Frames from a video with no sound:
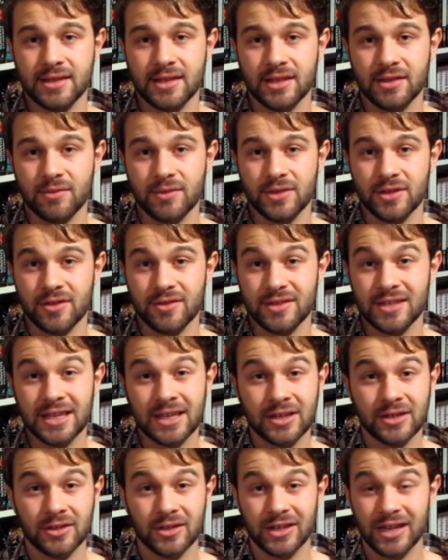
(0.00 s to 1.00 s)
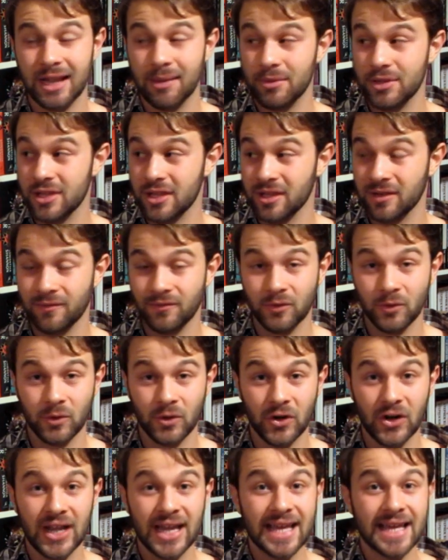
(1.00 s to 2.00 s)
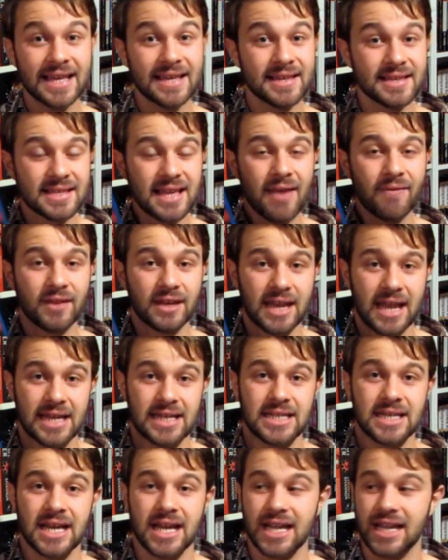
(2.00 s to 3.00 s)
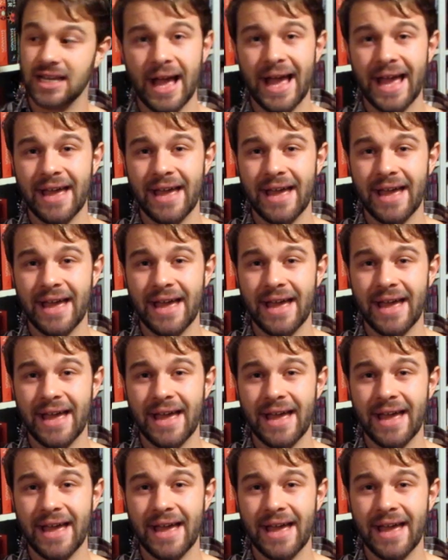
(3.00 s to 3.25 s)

This was on sale on Amazon for $7.99.